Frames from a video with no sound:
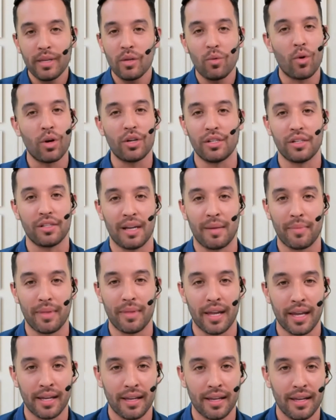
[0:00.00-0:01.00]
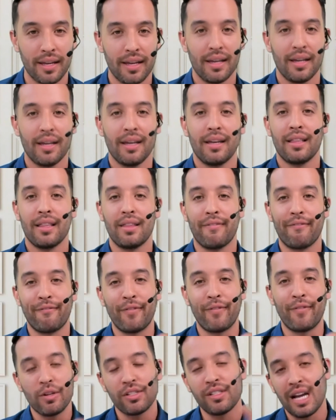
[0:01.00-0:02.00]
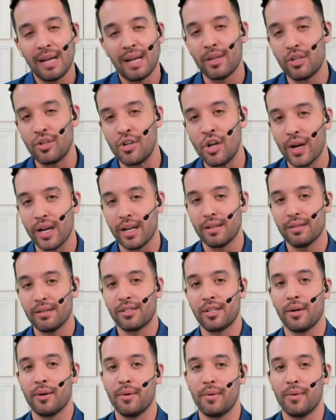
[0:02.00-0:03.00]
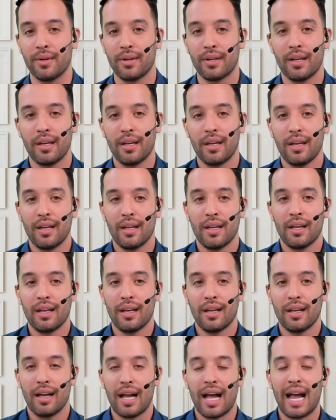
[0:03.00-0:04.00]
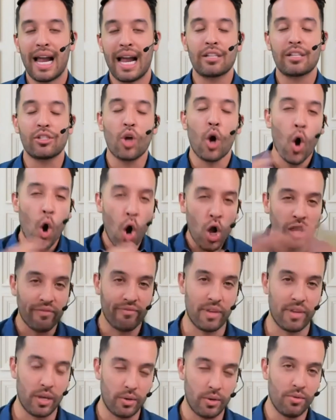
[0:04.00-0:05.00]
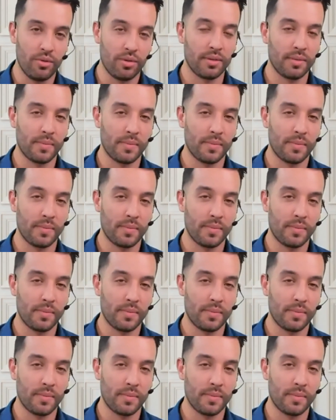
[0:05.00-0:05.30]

the worst at something the first time that you do it. So I ask all of you,